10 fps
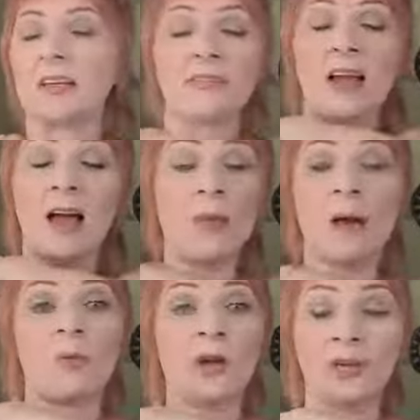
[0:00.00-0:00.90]
at
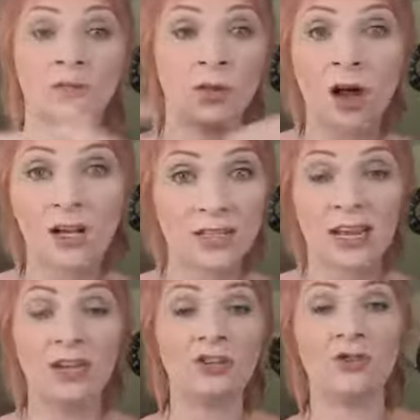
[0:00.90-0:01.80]
that point you've lost
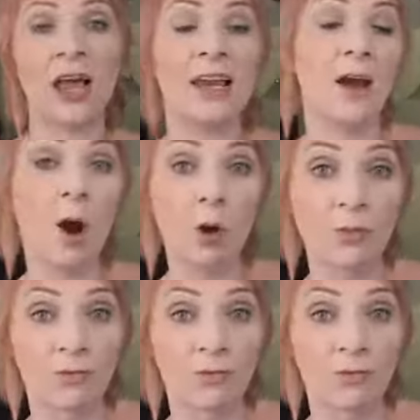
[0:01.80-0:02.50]
any hope